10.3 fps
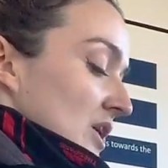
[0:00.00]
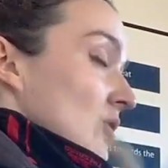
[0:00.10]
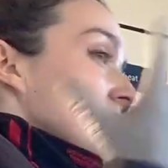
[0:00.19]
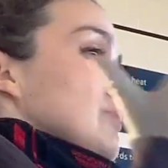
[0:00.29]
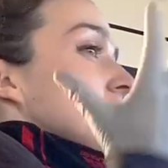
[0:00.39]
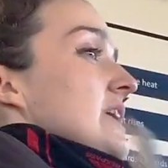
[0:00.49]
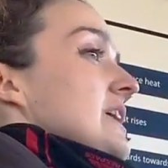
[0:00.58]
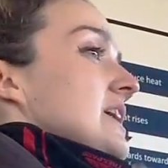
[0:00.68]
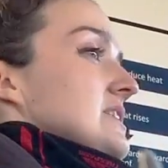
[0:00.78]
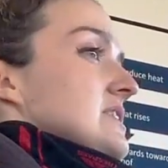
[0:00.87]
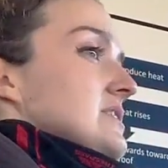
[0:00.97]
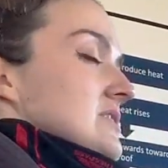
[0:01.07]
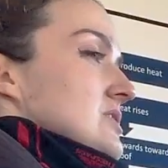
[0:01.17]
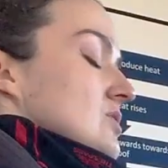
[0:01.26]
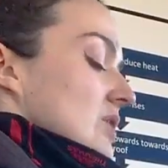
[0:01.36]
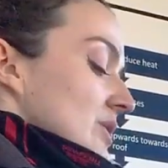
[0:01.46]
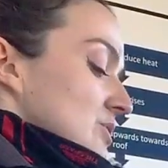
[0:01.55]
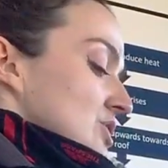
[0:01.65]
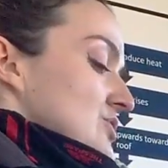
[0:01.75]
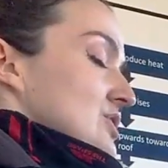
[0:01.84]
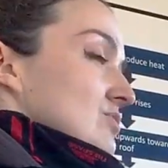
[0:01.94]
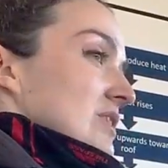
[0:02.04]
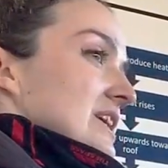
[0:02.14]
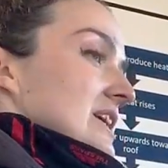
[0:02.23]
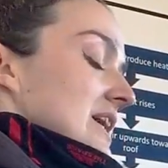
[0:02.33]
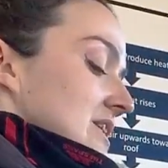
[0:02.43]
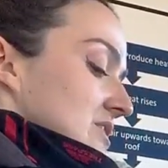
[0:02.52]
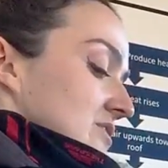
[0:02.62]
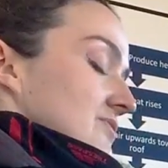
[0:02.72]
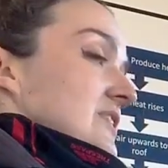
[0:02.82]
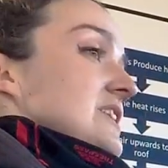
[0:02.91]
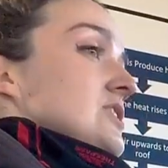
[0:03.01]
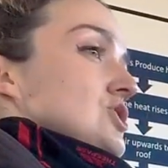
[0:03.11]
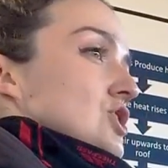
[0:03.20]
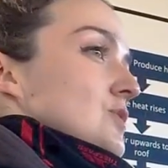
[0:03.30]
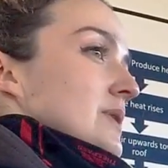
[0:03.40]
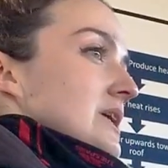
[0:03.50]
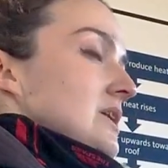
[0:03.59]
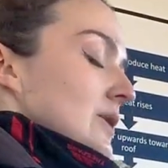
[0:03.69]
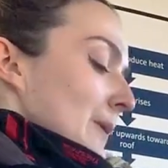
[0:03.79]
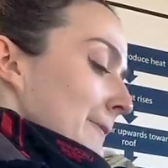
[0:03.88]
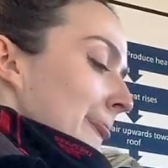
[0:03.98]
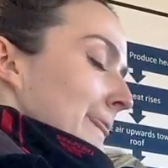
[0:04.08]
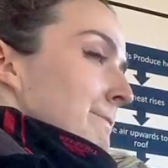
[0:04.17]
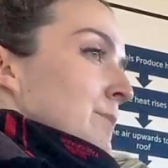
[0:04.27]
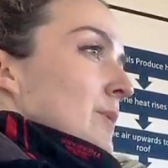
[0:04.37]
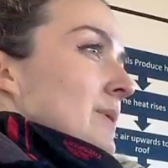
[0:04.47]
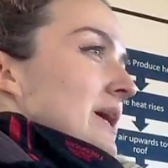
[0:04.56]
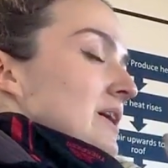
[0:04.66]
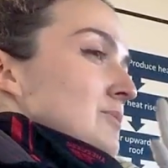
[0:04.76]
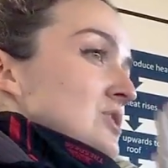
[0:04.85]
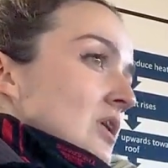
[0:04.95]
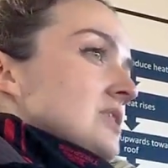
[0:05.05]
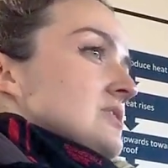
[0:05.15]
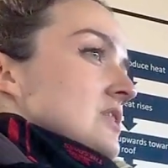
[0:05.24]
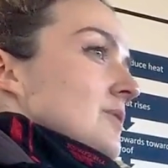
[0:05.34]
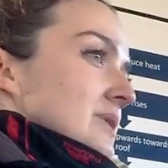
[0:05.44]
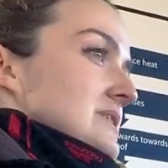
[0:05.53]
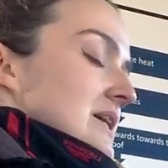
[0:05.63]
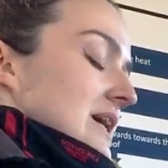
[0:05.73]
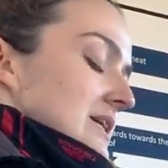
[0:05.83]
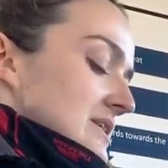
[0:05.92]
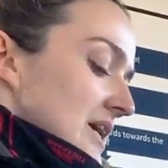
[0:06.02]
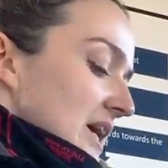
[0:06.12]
Now I'm right-handed, so I would use the right hand to feed the tube in, but my non-dominant hand